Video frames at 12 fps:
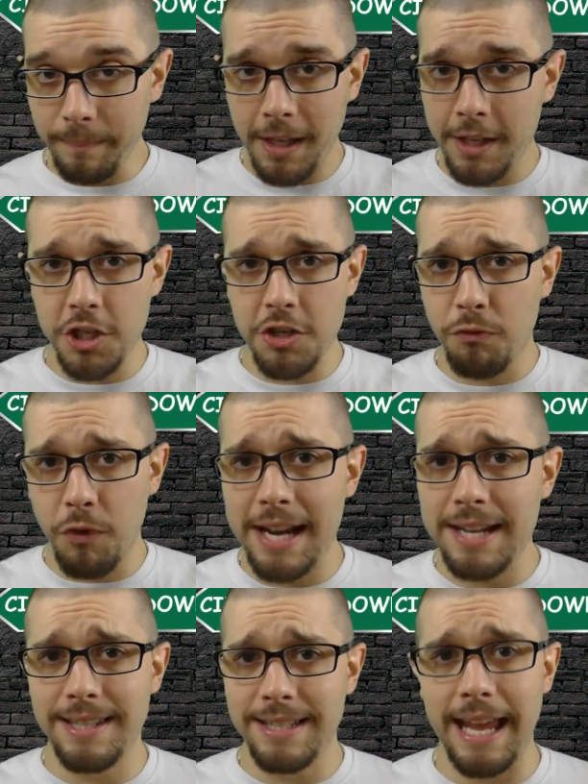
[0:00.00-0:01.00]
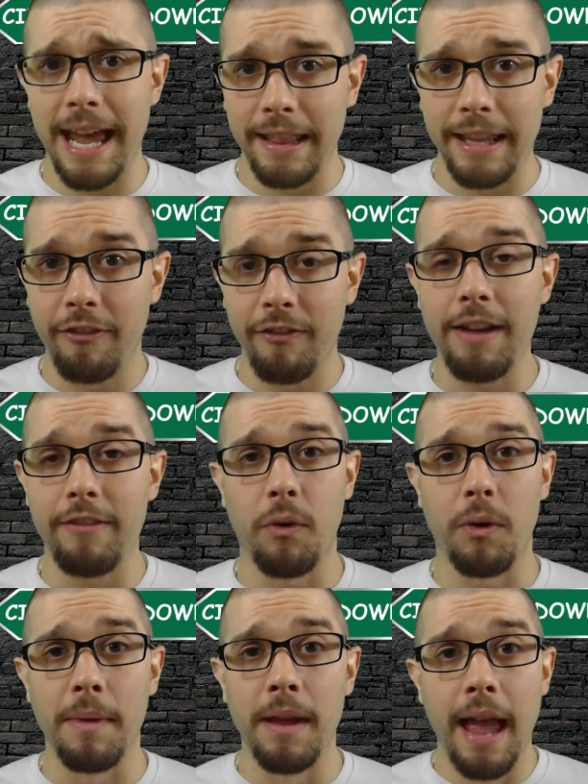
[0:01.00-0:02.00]
And just raise the dead and they fight for
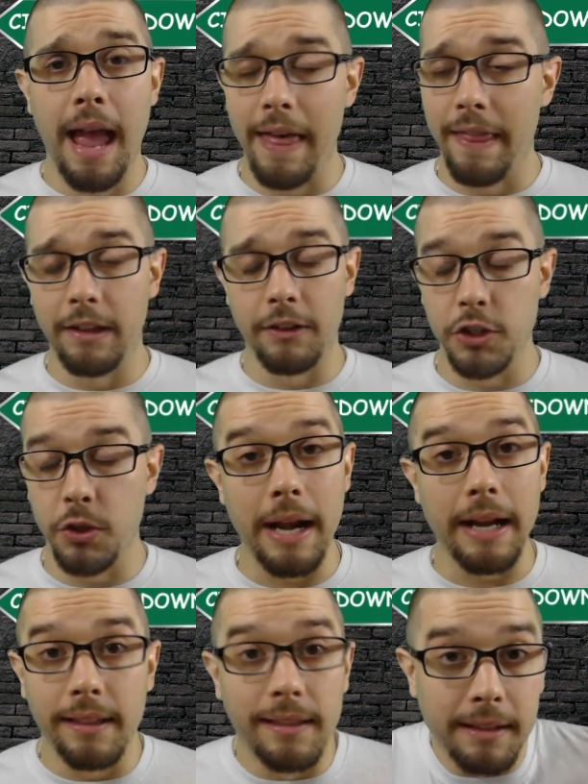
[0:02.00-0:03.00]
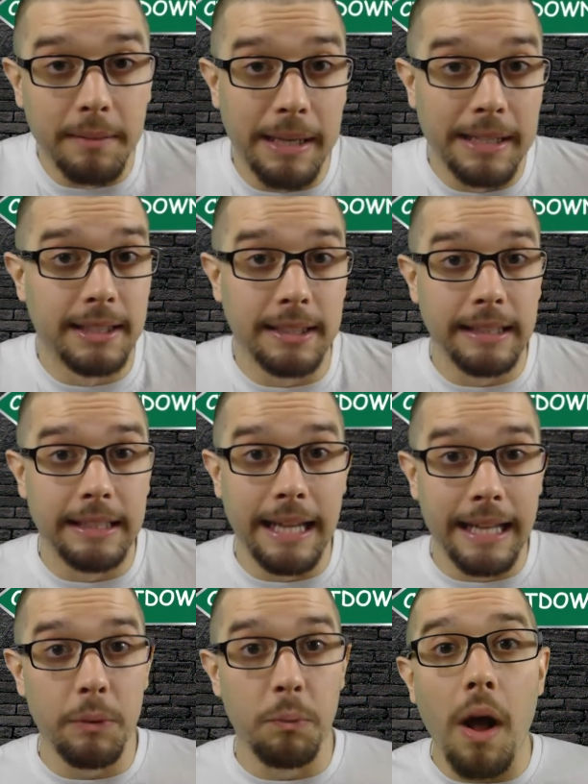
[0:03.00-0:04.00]
him. And they'll do anything, basically, that
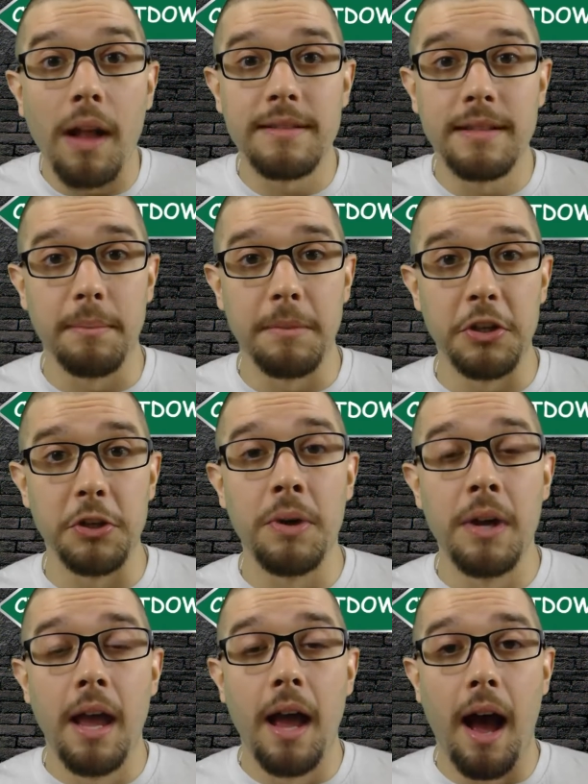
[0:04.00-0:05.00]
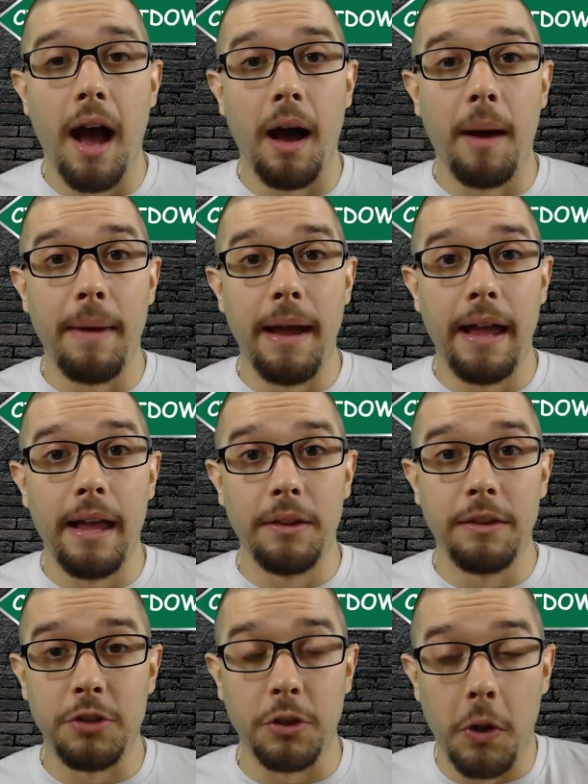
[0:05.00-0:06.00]
he wants them to.
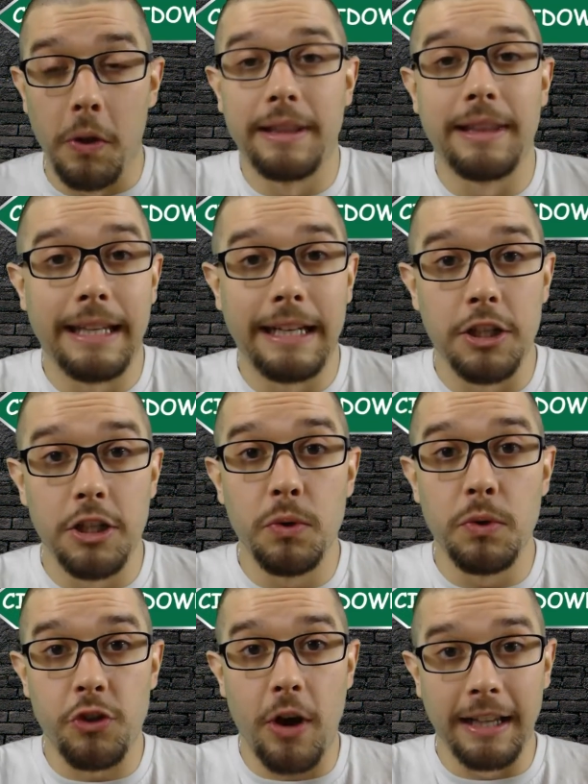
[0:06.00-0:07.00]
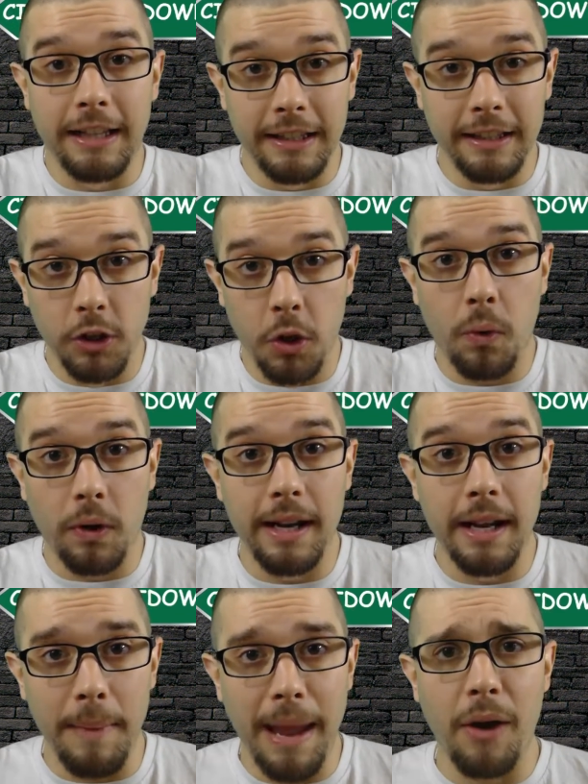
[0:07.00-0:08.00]
So the only thing they can do is try to lure
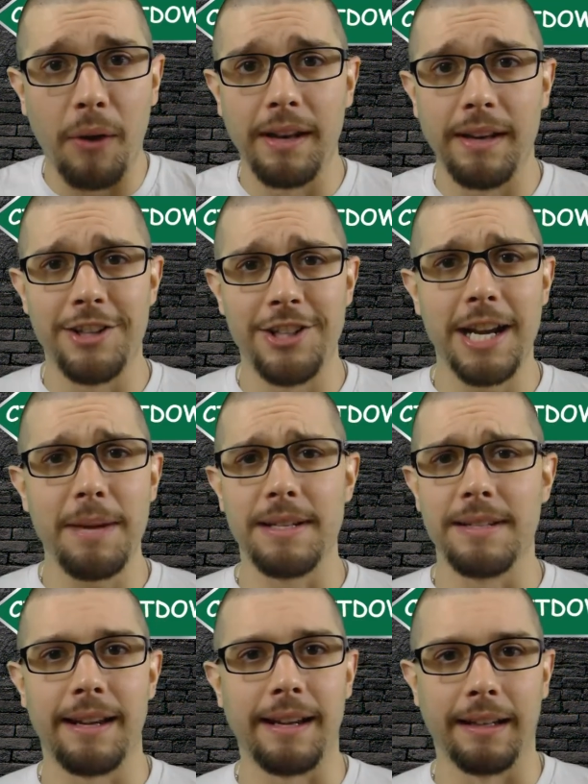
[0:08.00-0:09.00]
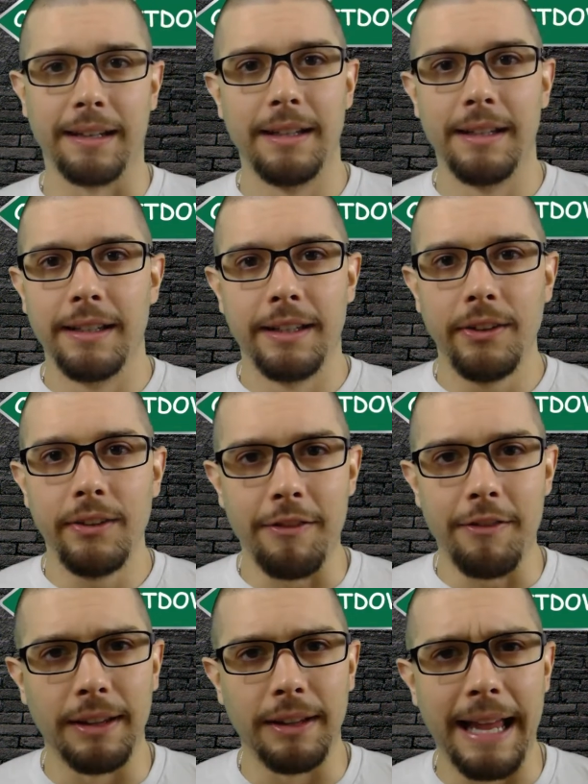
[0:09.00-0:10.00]
him out. And Jaime's like, they'll
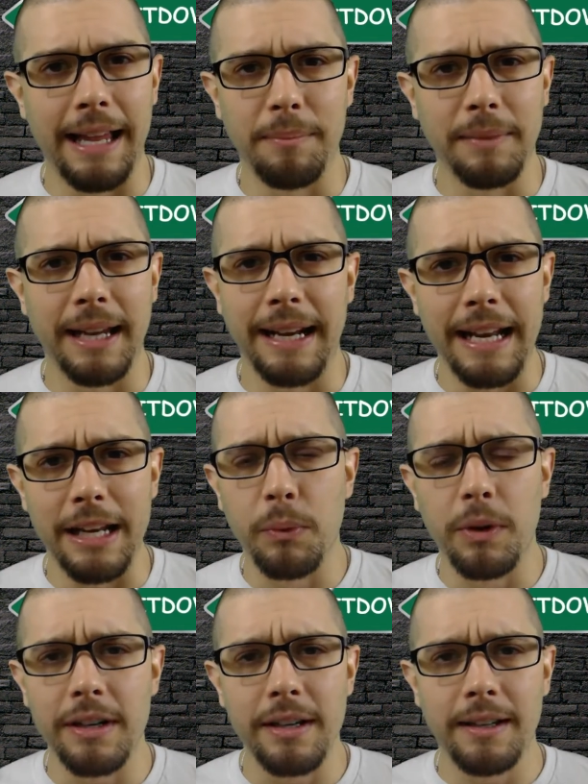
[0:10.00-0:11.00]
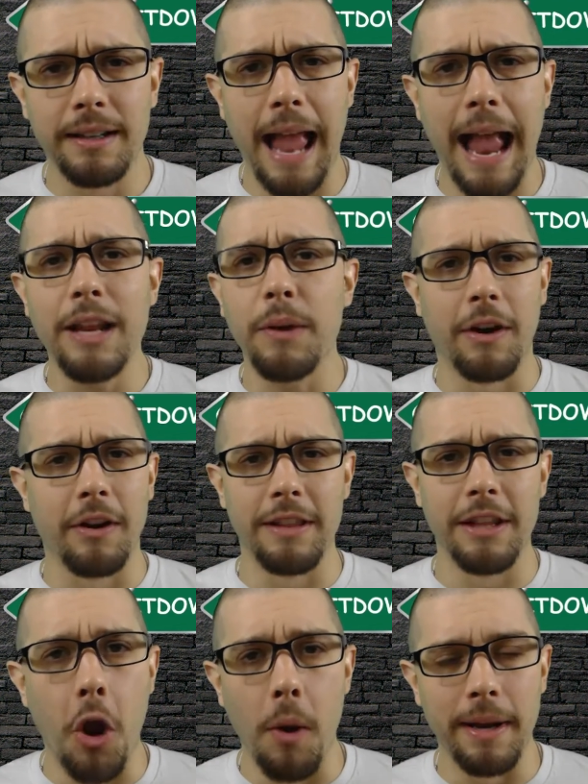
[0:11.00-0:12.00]
never let him get anywhere in
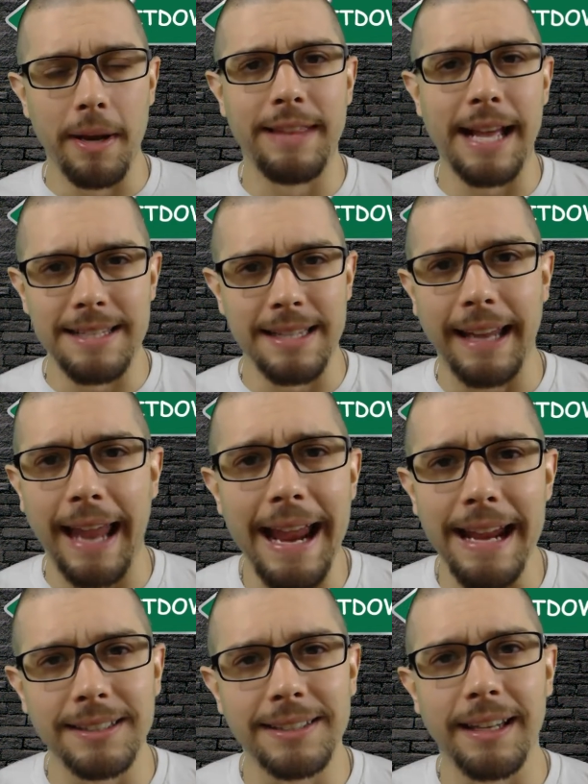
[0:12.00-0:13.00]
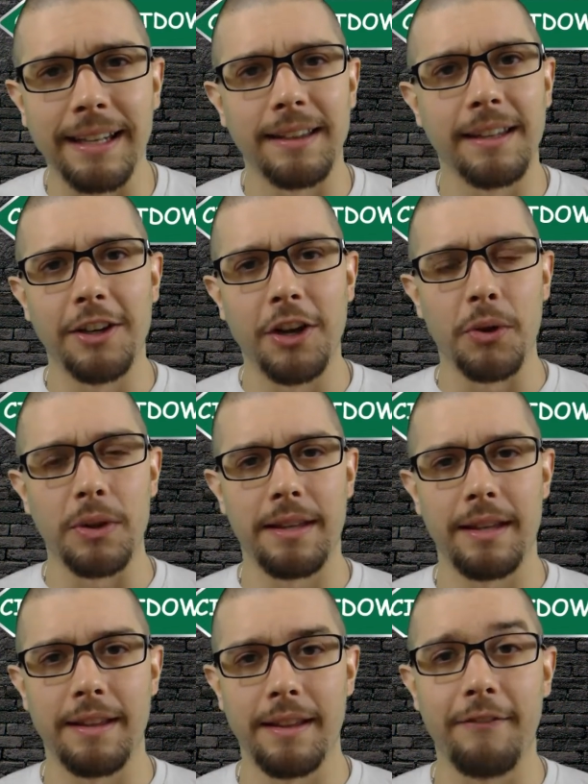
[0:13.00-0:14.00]
the open if that's the case. Like, you know,
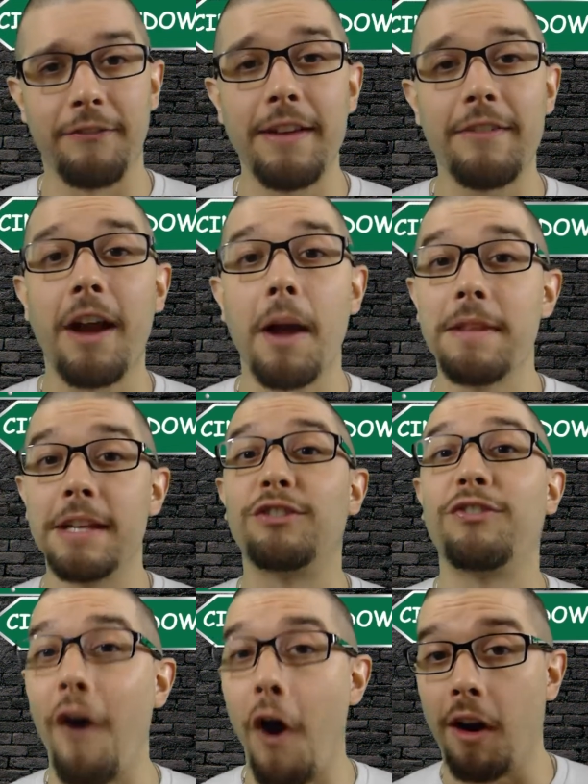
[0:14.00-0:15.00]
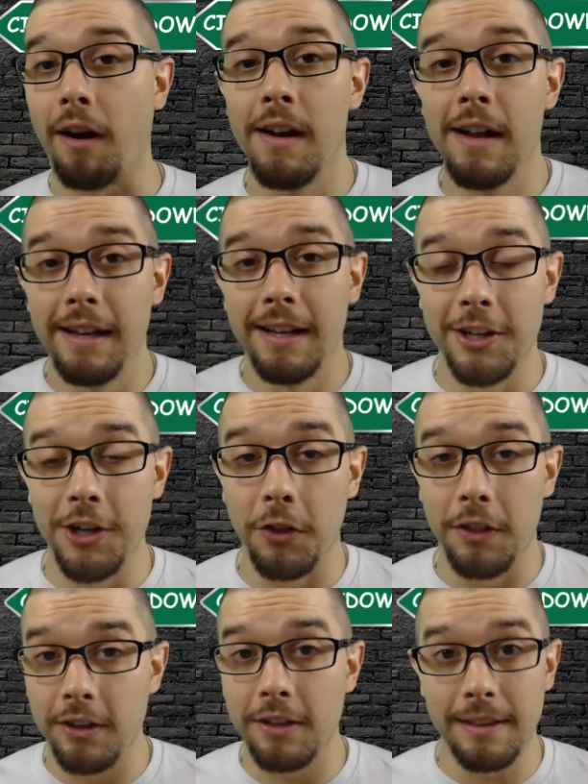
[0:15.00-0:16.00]
if they've come this far, you know,
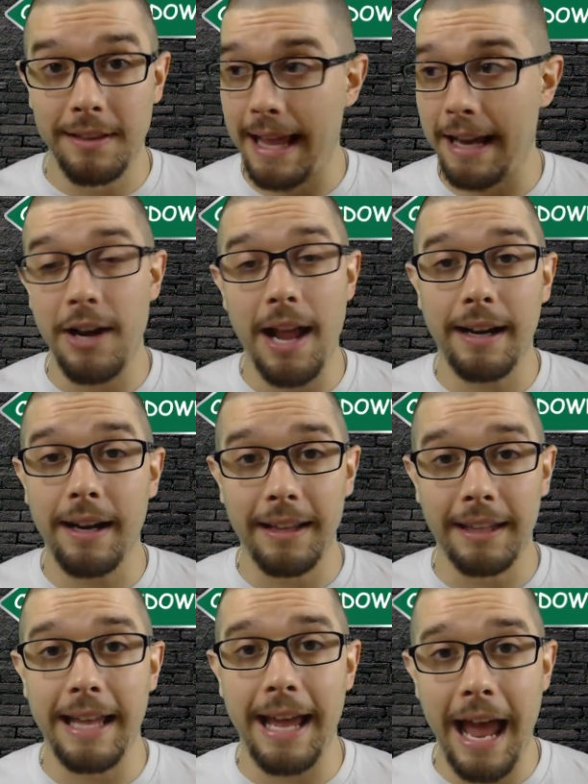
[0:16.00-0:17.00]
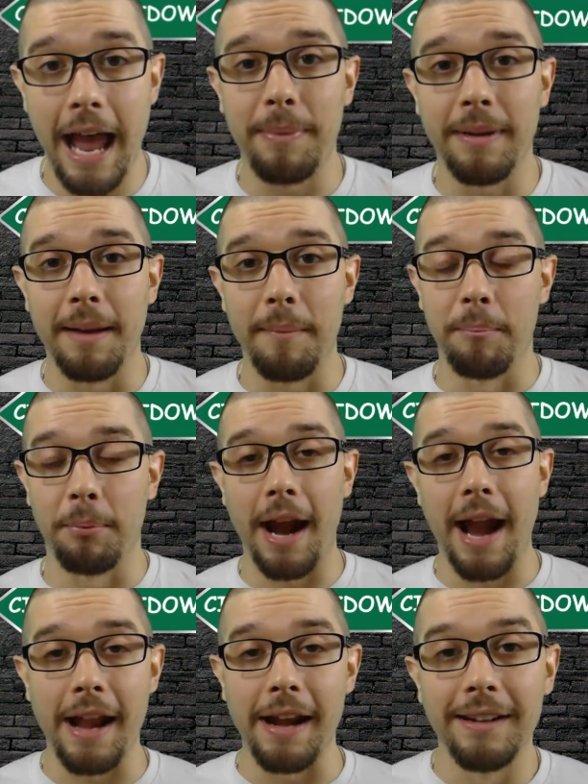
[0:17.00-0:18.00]
they're not going to let that happen. And
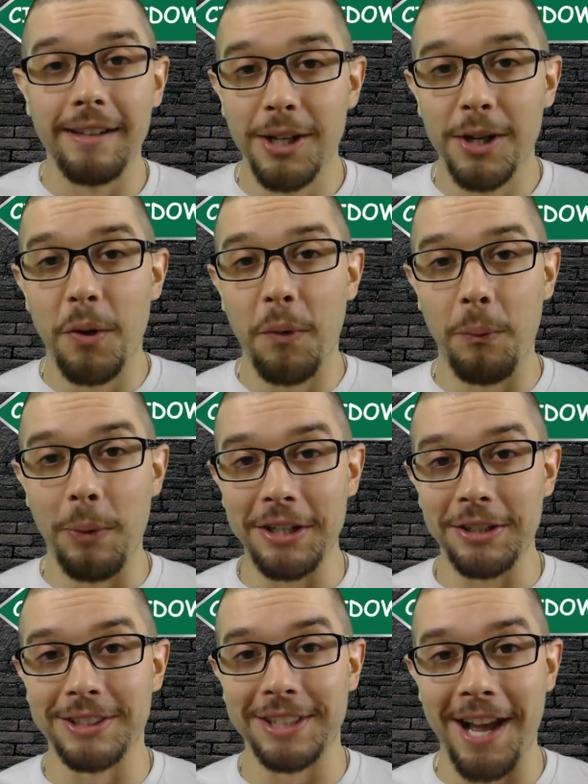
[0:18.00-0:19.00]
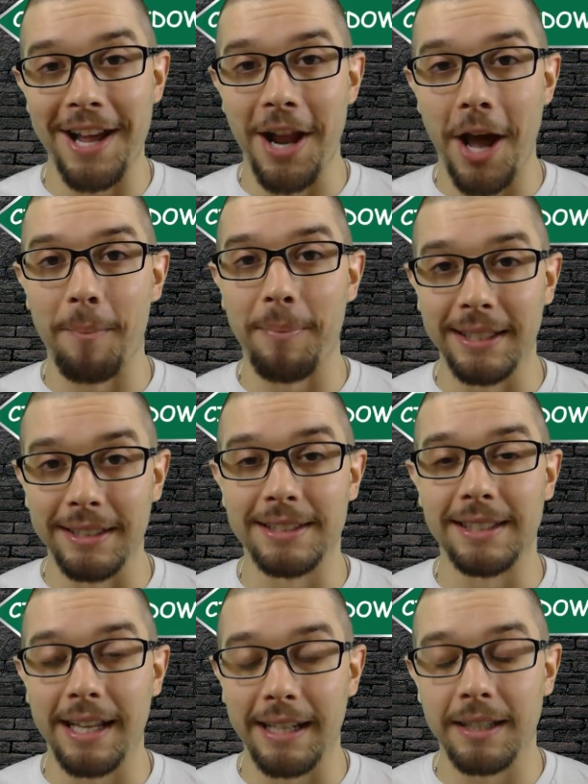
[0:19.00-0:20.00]
Bran wheels on up and he's
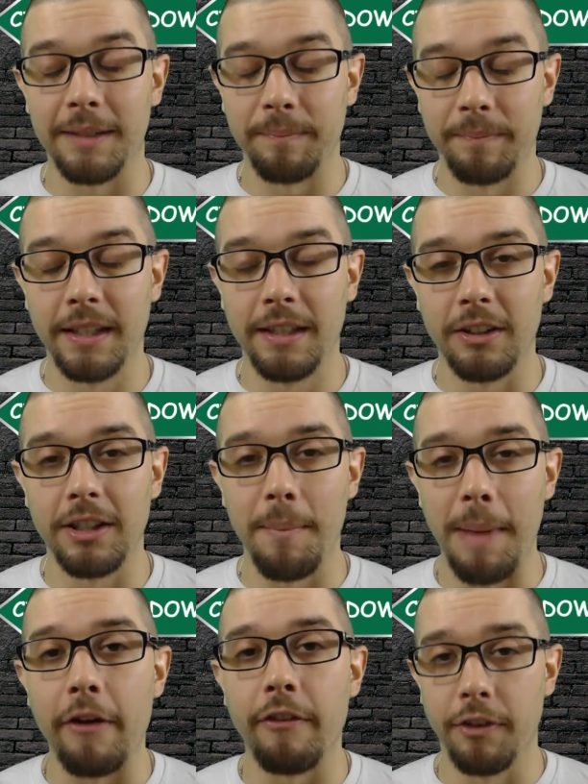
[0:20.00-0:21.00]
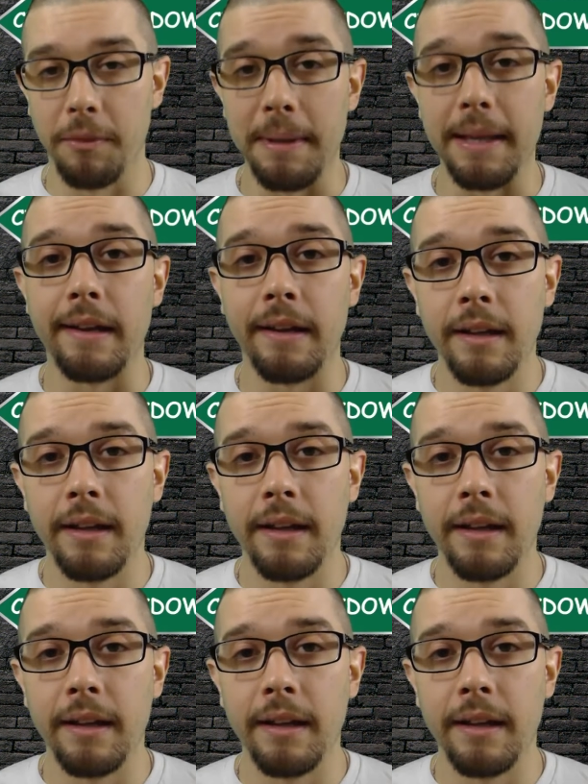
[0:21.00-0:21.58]
like, he'll come out for me.